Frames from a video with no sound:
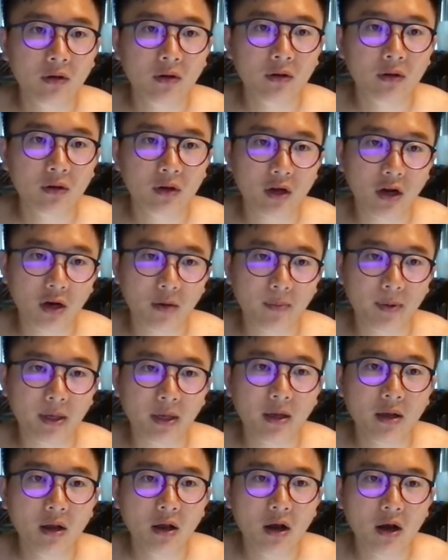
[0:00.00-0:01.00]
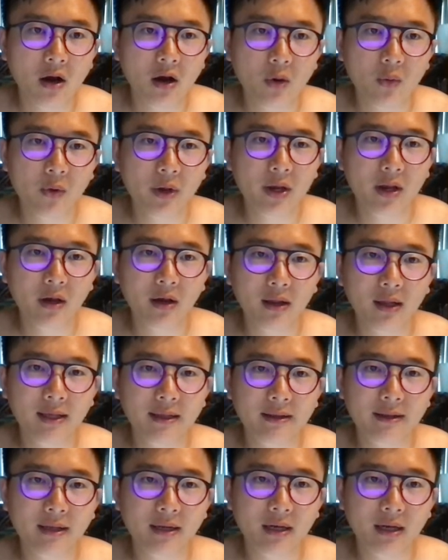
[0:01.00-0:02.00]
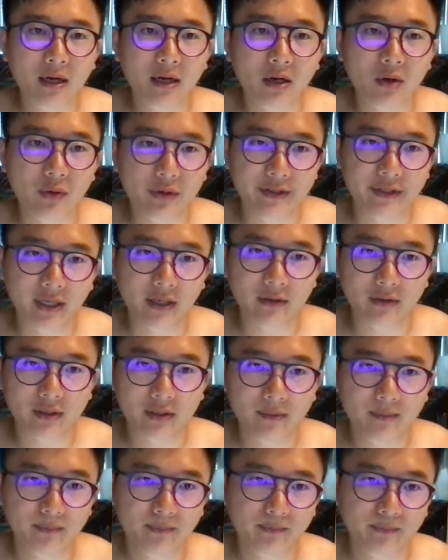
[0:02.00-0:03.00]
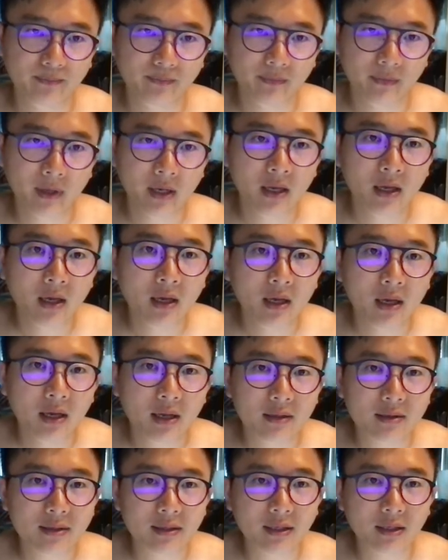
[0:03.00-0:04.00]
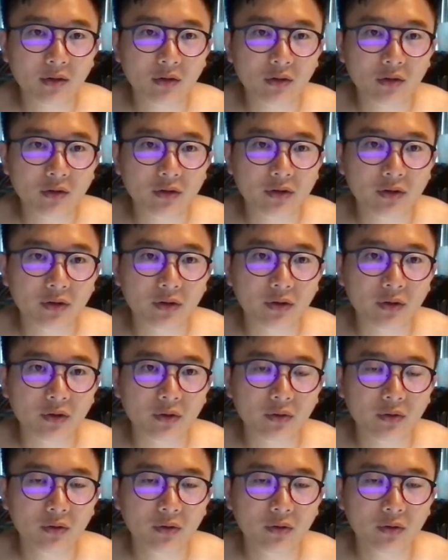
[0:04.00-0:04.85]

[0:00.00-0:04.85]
copy. Oh, we call it result. It's equal to